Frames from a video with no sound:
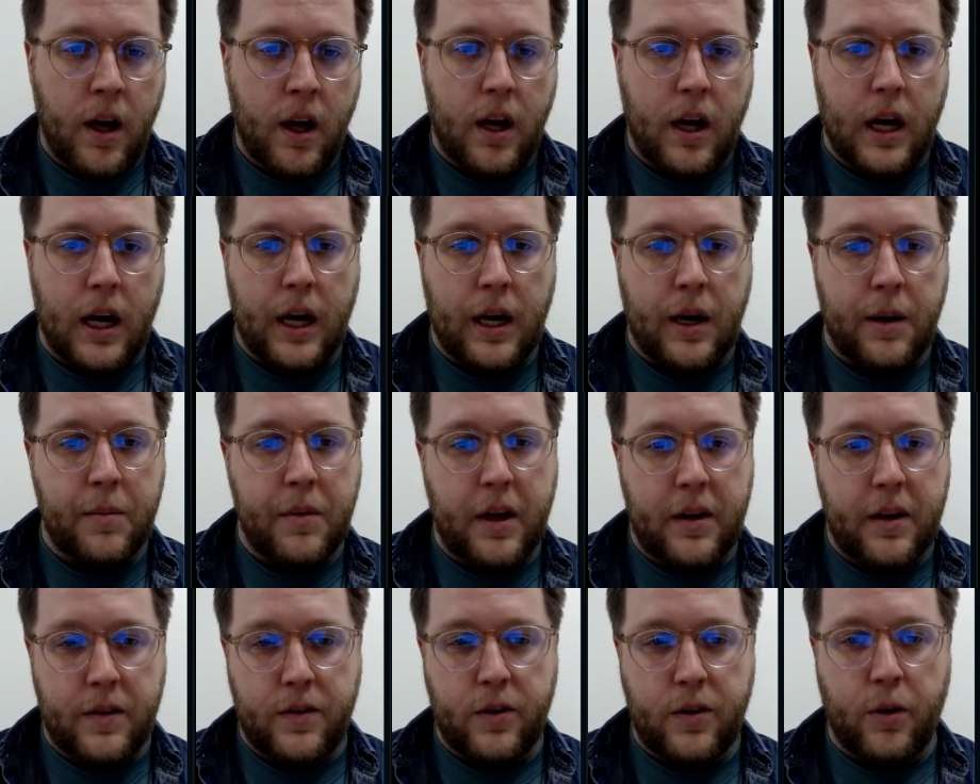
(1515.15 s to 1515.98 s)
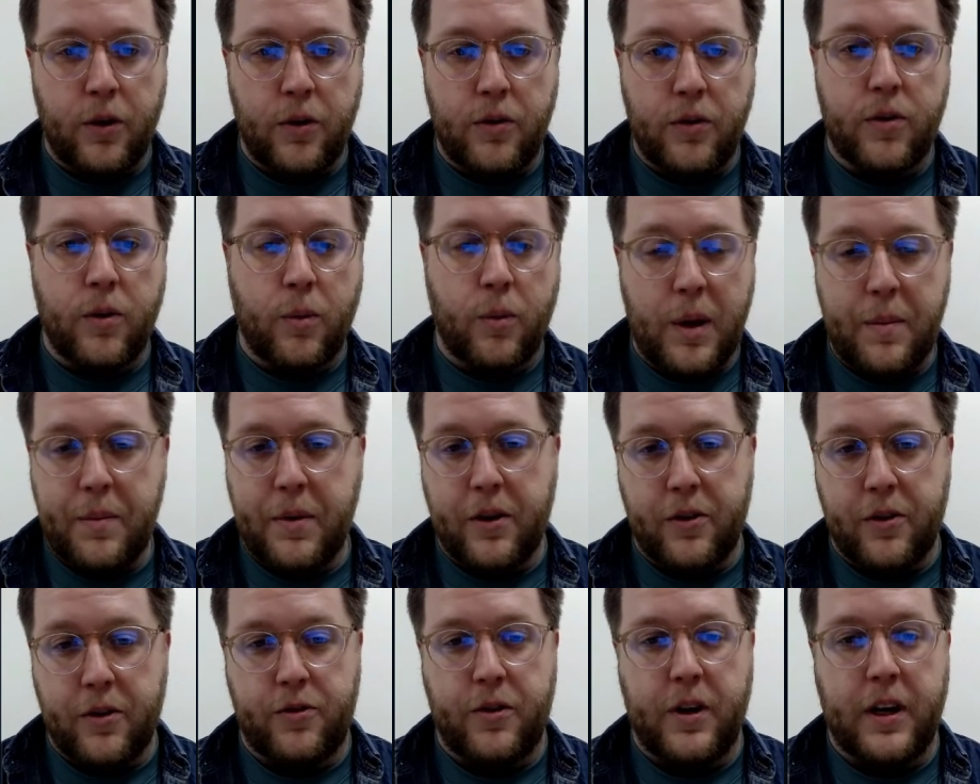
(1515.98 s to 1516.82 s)
And so does the wit
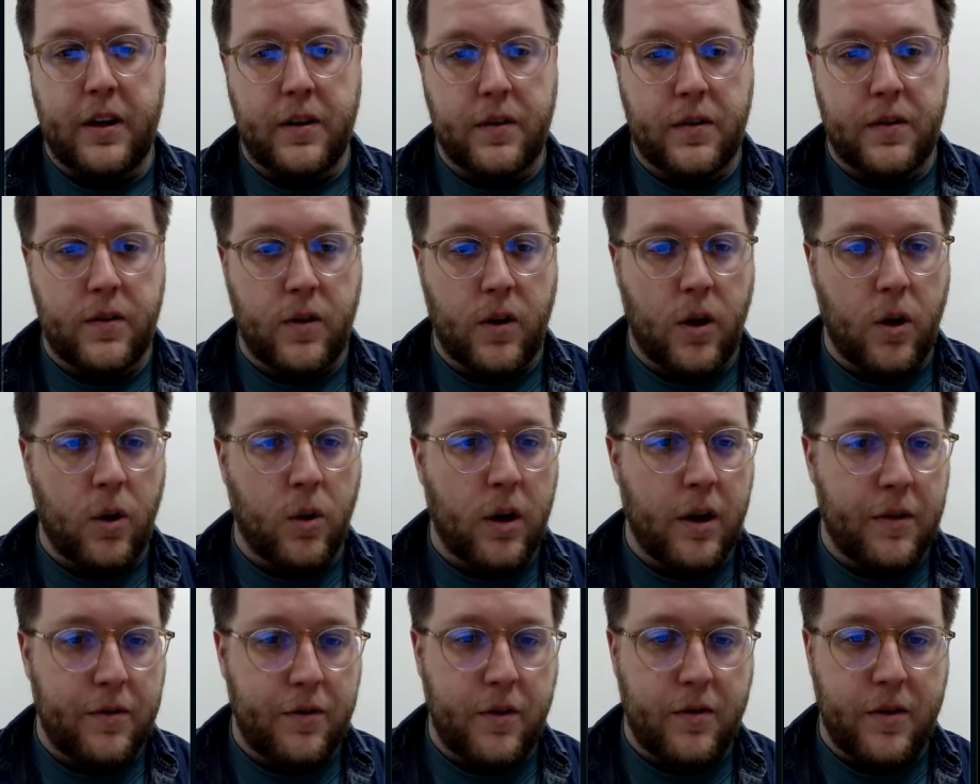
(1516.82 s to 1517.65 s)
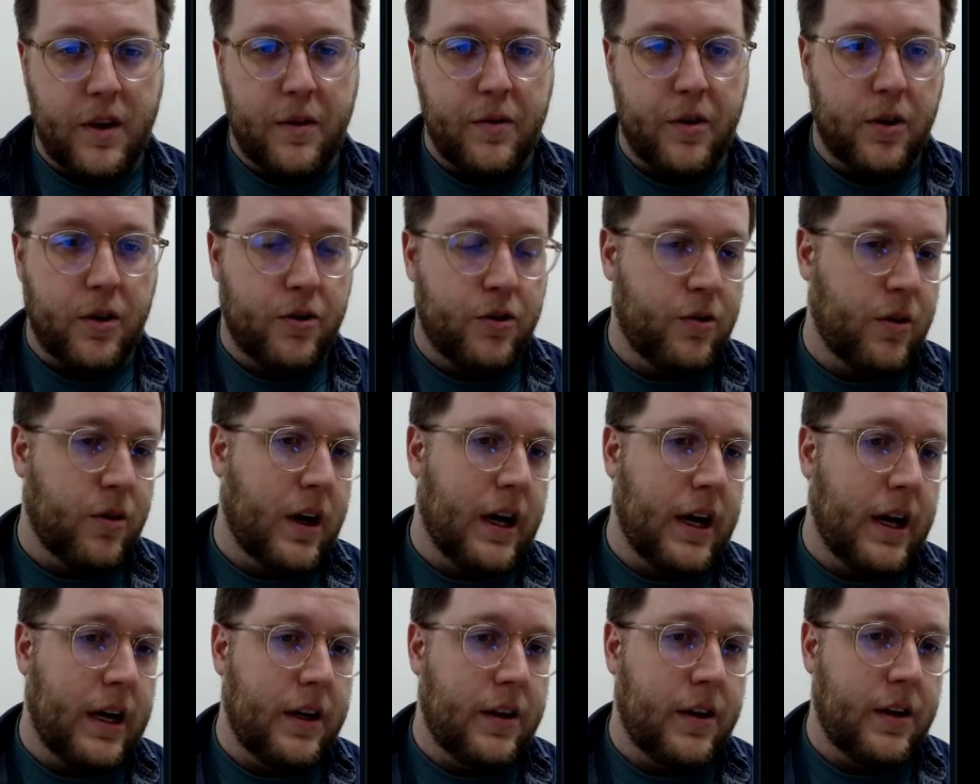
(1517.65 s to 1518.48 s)
beer strains. So if you've ever
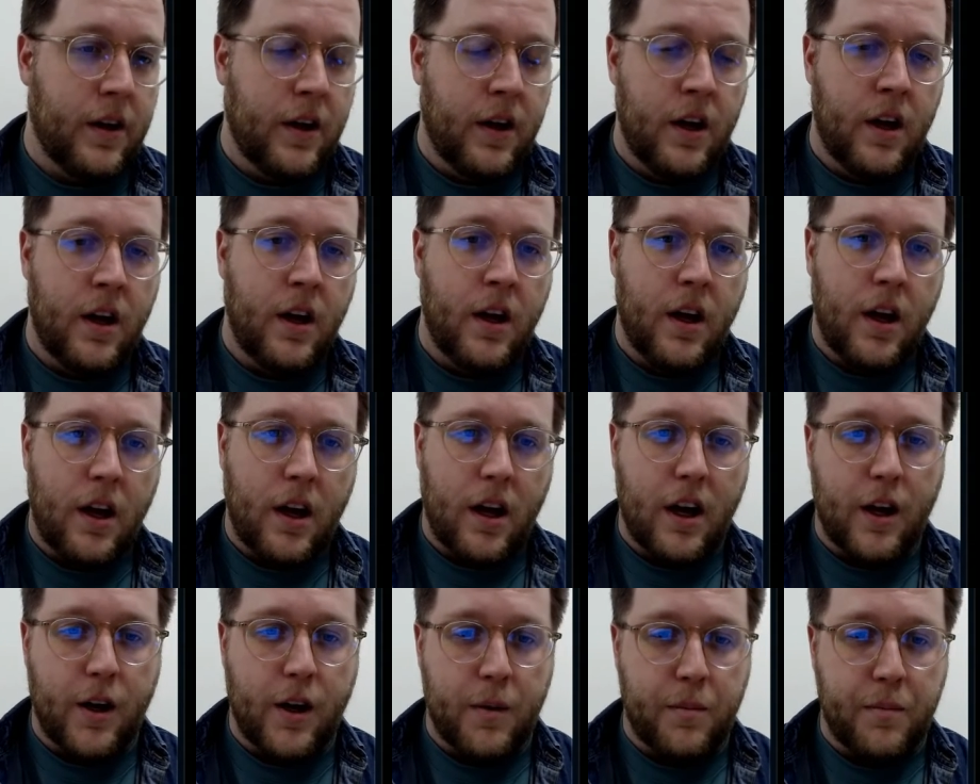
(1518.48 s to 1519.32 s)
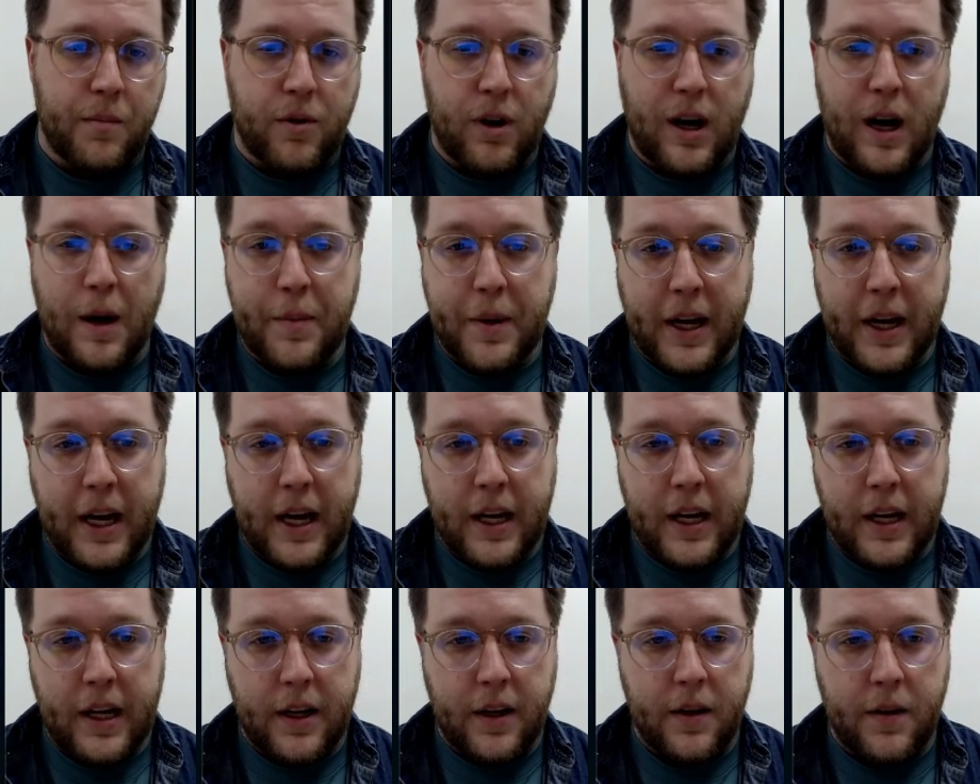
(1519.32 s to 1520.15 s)
tried
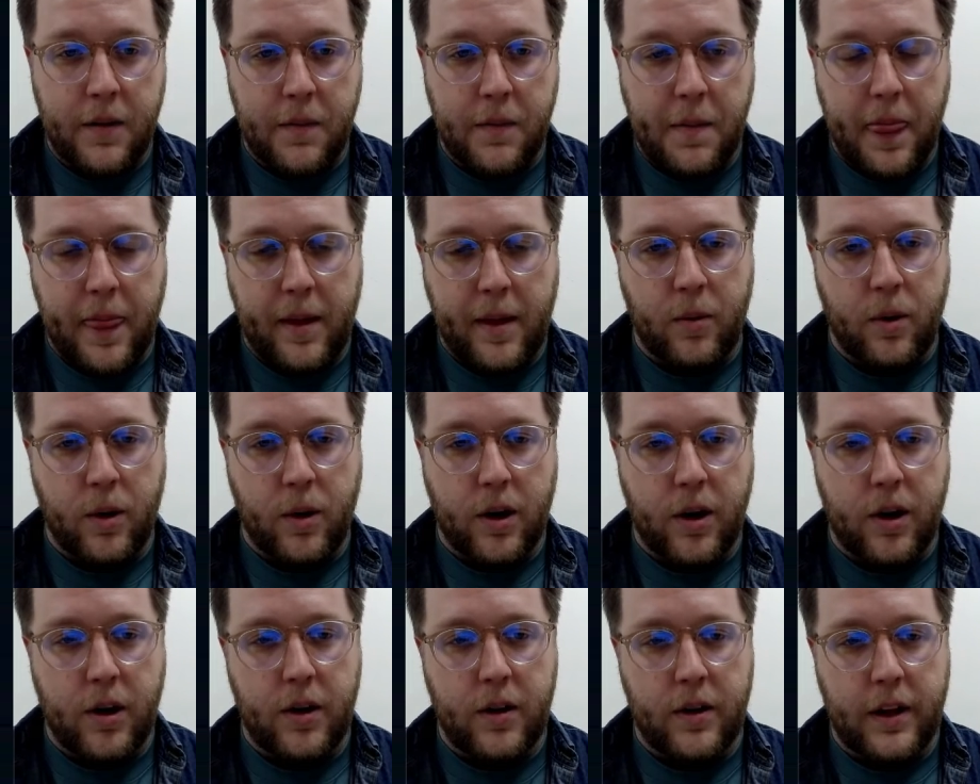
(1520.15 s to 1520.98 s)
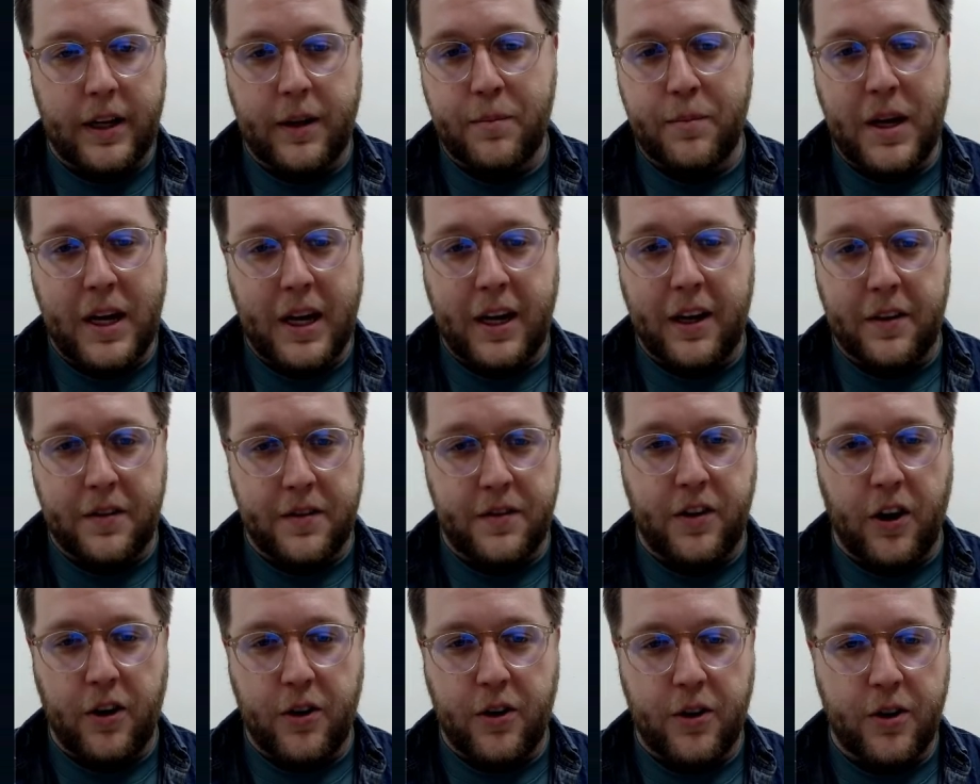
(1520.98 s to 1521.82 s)
propagating or like making a
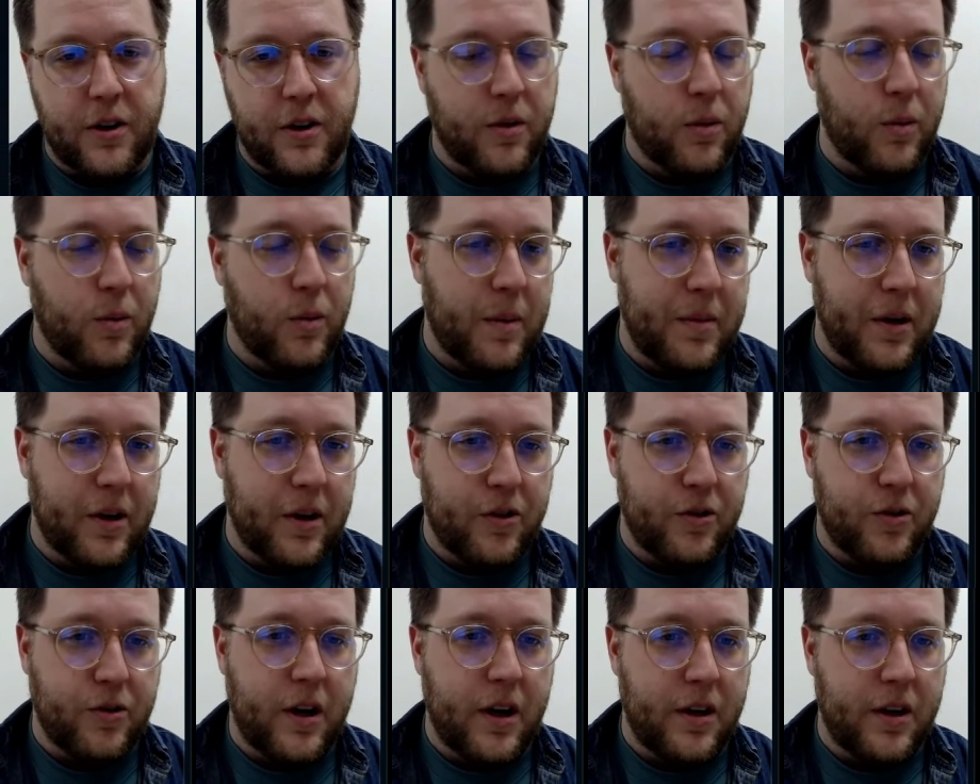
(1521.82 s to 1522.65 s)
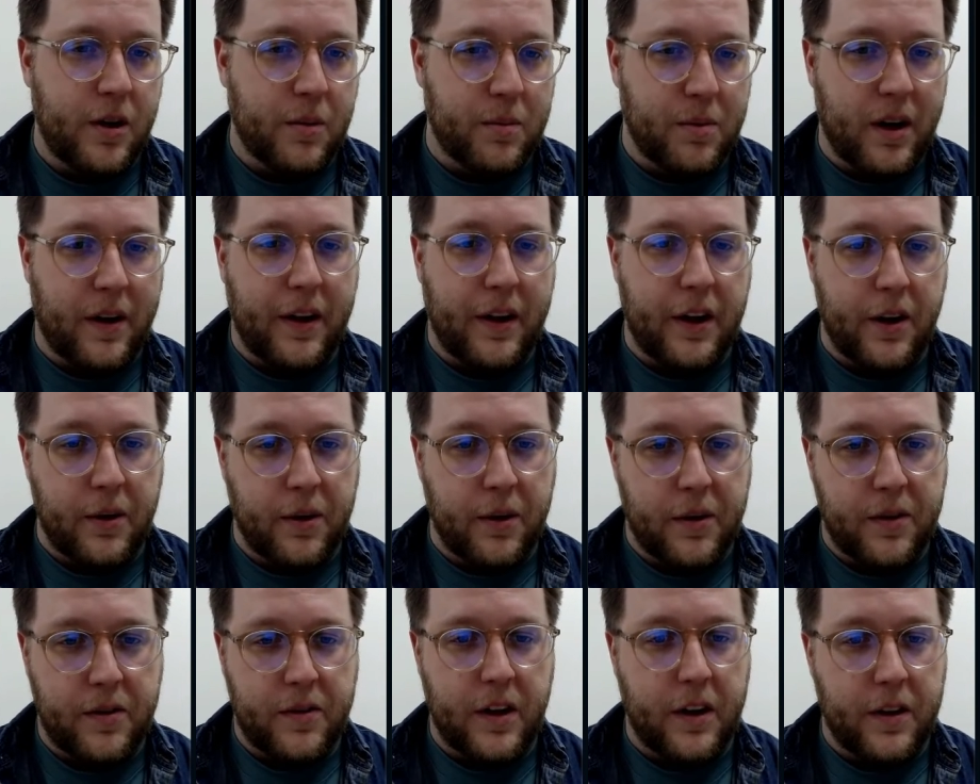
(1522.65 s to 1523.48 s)
starter of a wit beer strain, you'll probably
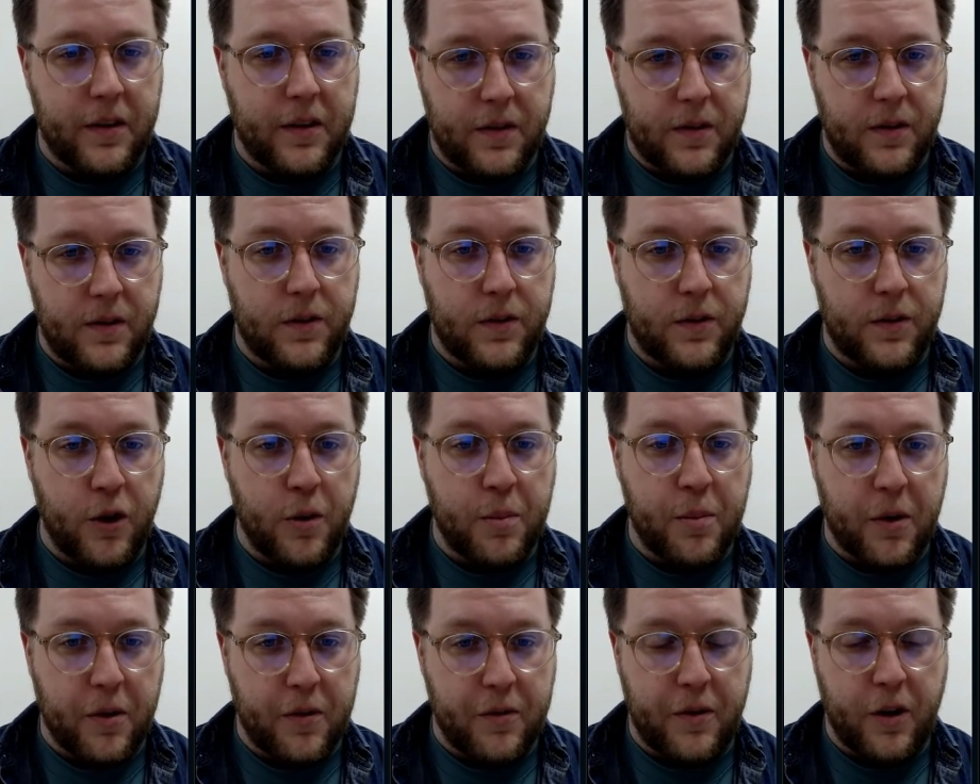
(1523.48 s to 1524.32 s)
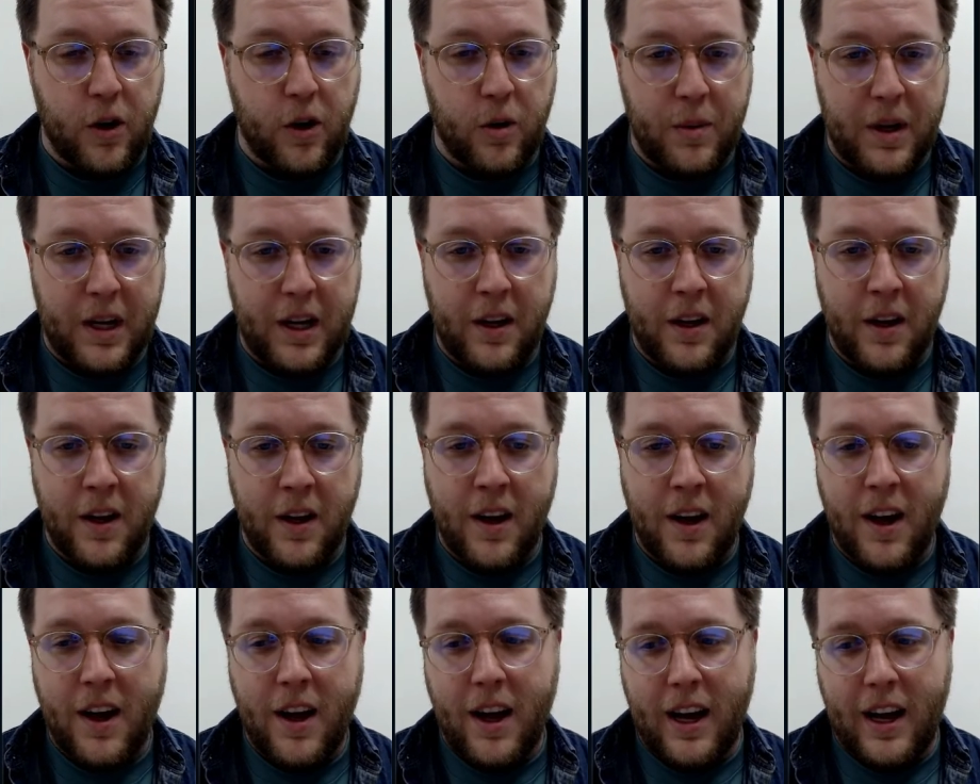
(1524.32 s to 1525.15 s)
notice that it's super foamy.
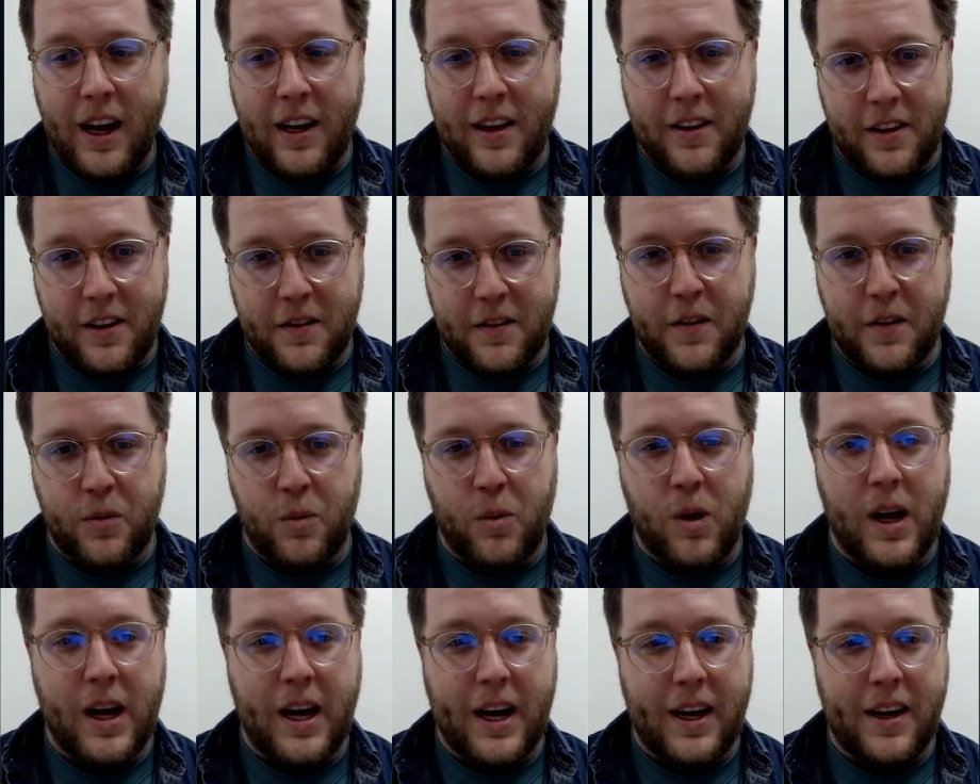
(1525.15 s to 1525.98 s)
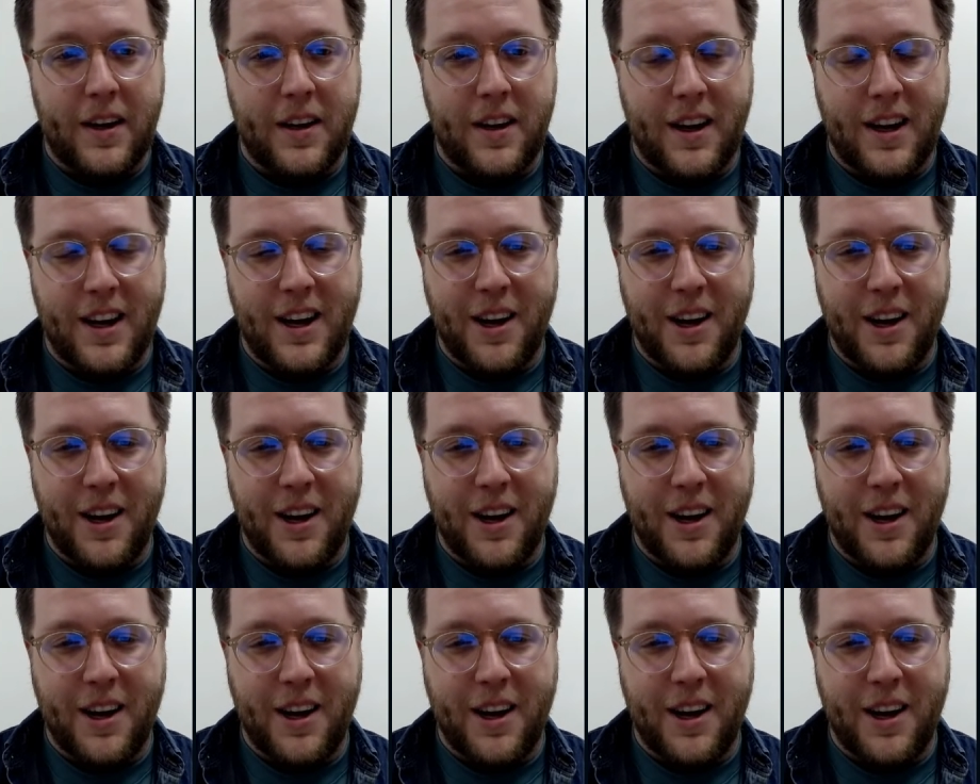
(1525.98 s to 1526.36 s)
And this is why.